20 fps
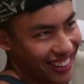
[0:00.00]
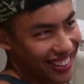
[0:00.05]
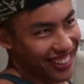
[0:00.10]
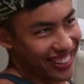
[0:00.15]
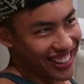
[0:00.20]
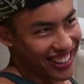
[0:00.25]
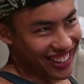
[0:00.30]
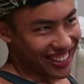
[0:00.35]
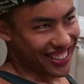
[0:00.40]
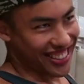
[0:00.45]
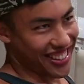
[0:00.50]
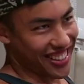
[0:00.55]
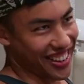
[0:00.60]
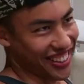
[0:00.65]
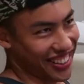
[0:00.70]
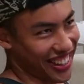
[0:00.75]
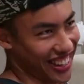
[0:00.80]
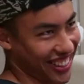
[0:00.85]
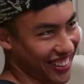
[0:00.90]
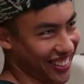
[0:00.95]
it's
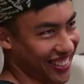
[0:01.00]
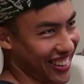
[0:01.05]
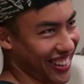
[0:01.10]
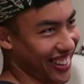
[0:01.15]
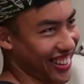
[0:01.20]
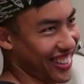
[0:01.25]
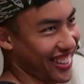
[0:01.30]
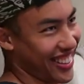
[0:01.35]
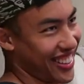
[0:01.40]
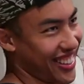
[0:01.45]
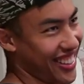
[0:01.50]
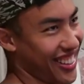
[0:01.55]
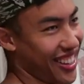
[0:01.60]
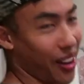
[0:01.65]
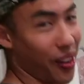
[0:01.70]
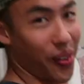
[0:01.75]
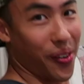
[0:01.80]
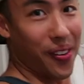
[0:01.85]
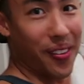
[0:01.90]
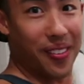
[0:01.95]
not that great.
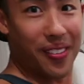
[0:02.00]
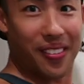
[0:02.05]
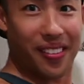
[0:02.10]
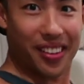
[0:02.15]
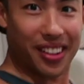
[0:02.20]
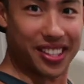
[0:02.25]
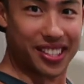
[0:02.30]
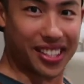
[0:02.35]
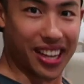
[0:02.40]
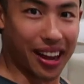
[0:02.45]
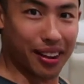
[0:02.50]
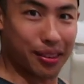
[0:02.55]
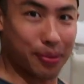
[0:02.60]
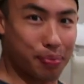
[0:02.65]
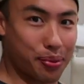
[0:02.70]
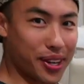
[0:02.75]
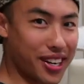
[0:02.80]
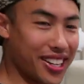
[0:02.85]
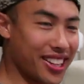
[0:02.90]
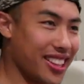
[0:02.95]
Oh, it's time
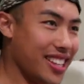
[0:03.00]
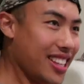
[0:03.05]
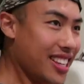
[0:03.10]
to put in